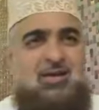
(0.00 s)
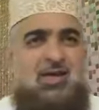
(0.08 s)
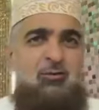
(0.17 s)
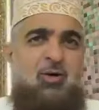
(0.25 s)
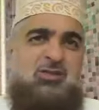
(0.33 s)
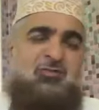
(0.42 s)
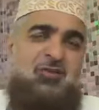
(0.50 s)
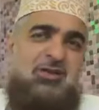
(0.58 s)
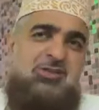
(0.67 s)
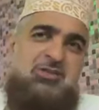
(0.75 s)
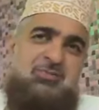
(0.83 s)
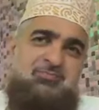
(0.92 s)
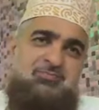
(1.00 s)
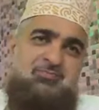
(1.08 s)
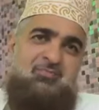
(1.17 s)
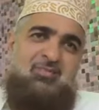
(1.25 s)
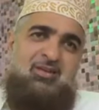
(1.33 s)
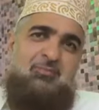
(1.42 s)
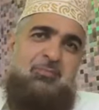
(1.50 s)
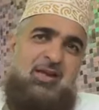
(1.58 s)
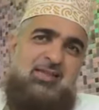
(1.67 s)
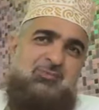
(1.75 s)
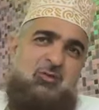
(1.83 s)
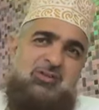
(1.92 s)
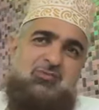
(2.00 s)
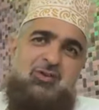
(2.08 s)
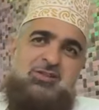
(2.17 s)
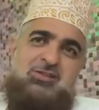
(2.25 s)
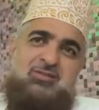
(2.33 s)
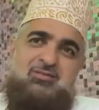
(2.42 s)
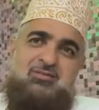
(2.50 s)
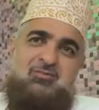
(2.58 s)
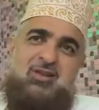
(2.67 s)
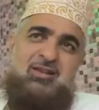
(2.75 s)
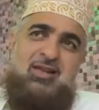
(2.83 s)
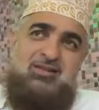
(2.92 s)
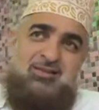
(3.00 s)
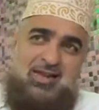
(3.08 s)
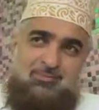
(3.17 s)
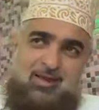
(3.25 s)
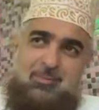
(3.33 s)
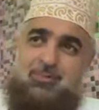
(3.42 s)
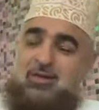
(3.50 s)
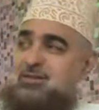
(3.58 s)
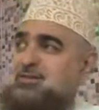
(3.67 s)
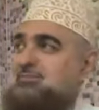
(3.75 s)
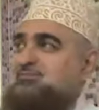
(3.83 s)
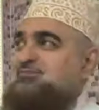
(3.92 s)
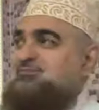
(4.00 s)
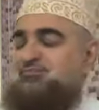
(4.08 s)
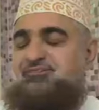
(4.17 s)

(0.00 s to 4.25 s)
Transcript: A day was fixed, place was fixed. When that time appeared,